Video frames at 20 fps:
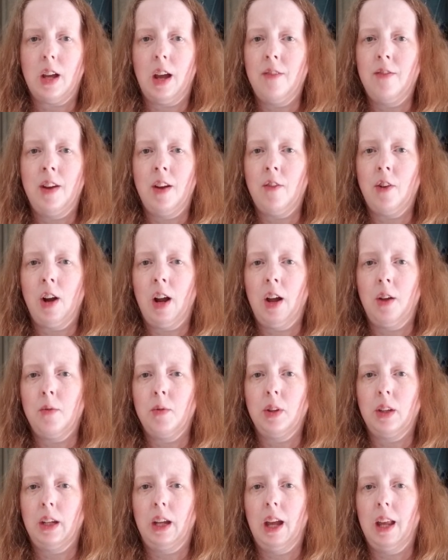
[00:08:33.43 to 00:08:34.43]
I've never had
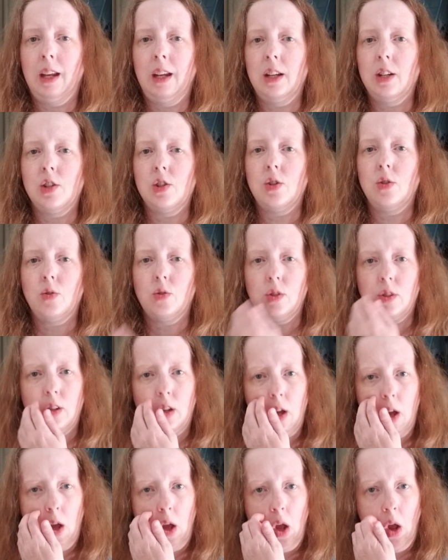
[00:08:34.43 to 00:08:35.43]
really any issues
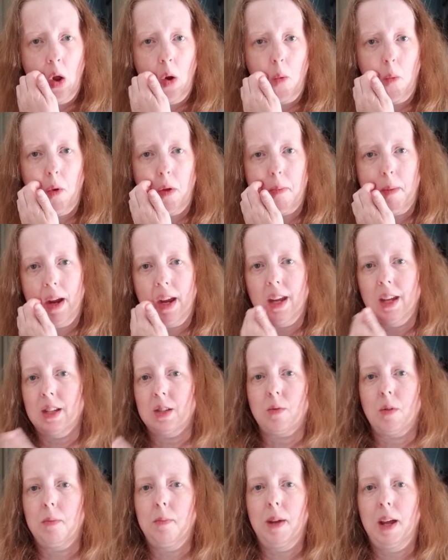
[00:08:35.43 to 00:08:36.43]
with my
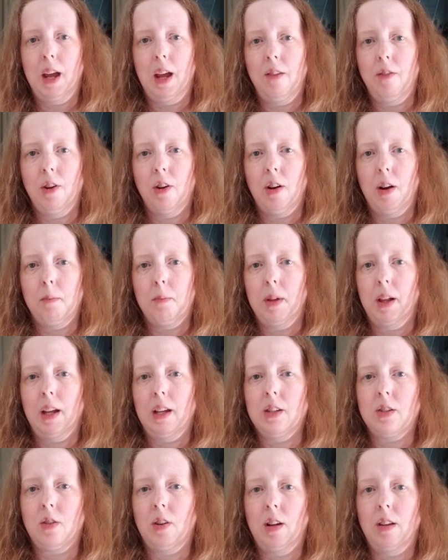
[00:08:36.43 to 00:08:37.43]
kids with behavior on
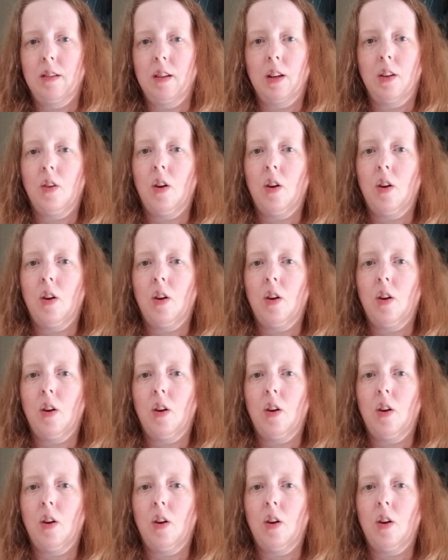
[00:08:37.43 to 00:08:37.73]
planes or anything.